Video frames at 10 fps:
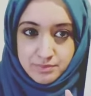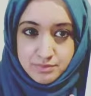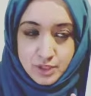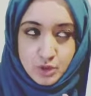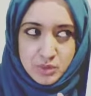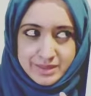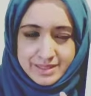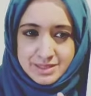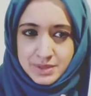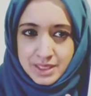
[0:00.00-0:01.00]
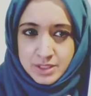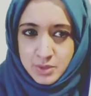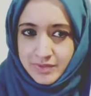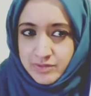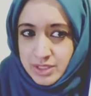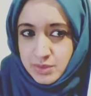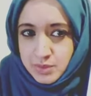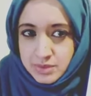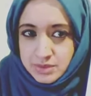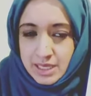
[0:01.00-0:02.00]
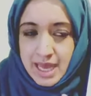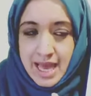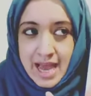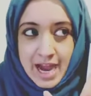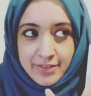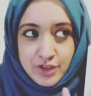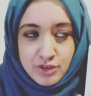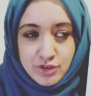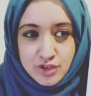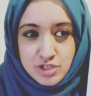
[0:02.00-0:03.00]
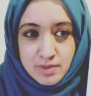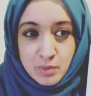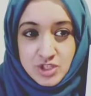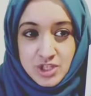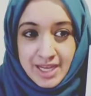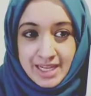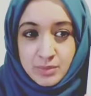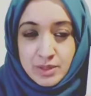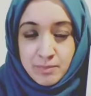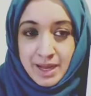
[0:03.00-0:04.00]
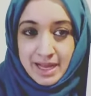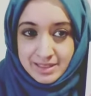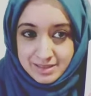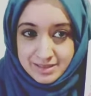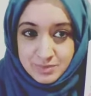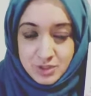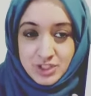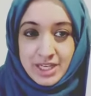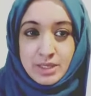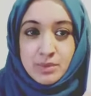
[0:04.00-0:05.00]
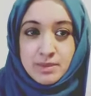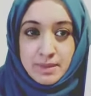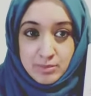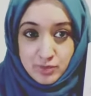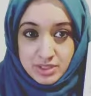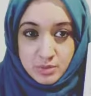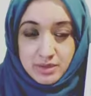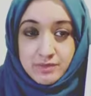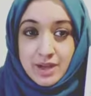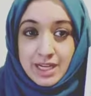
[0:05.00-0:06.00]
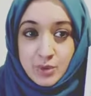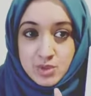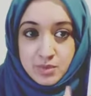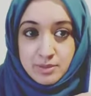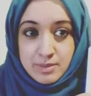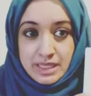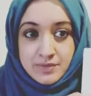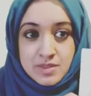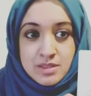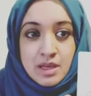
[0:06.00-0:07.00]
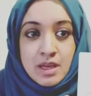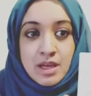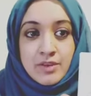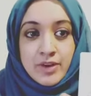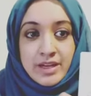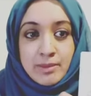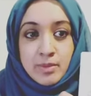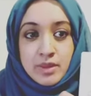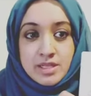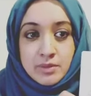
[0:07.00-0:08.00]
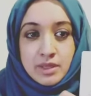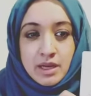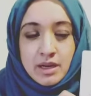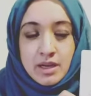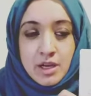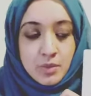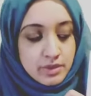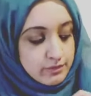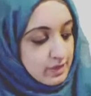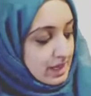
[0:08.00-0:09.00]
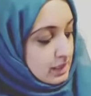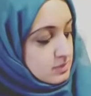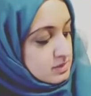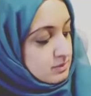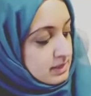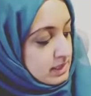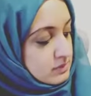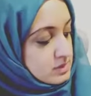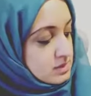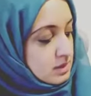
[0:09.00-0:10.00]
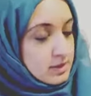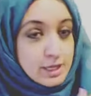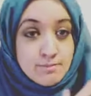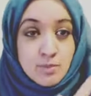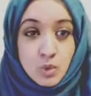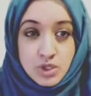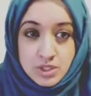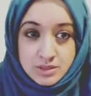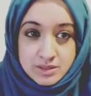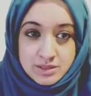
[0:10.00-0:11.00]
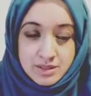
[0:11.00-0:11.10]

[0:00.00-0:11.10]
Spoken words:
You want this? Okay, do I have the resources? And the unconscious mind will check in with the past, will check in with the memories, with the values, with the beliefs. Can I put that down here? The values, the beliefs, the emotions